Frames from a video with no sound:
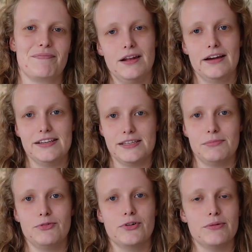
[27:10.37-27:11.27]
Like I said
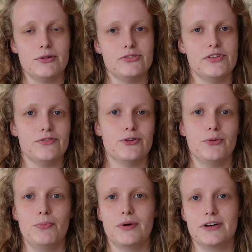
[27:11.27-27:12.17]
before, the most
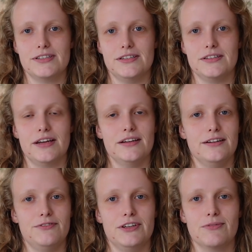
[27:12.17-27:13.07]
difficult part is getting
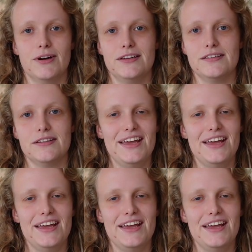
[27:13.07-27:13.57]
the fit right.